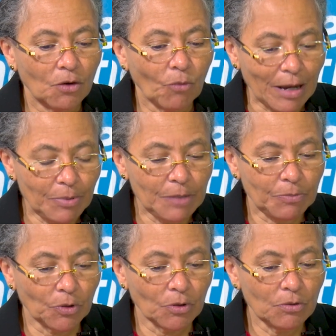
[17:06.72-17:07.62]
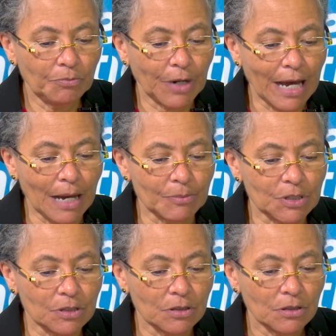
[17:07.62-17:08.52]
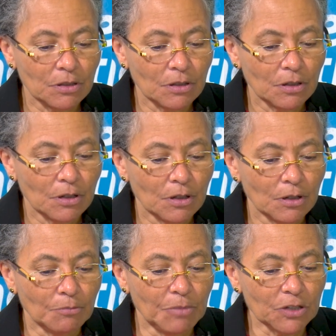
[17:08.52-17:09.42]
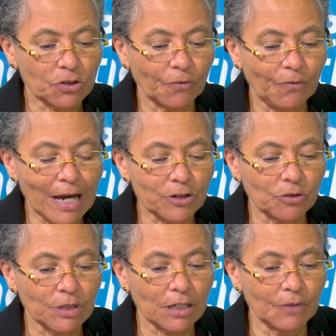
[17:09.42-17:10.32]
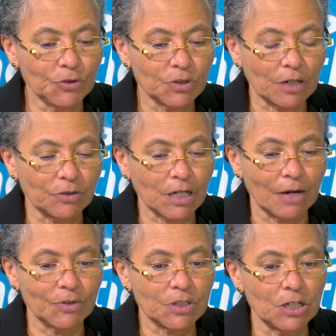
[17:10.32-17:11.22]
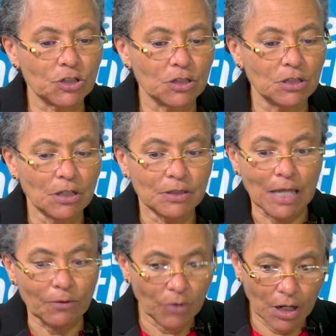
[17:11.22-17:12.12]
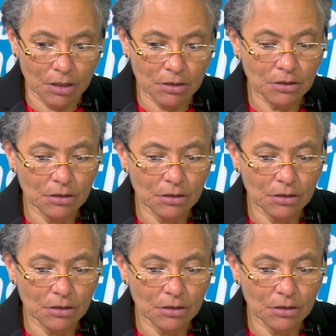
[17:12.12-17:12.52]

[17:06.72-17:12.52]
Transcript: white people perhaps being so fragile that if you start the conversation, they run,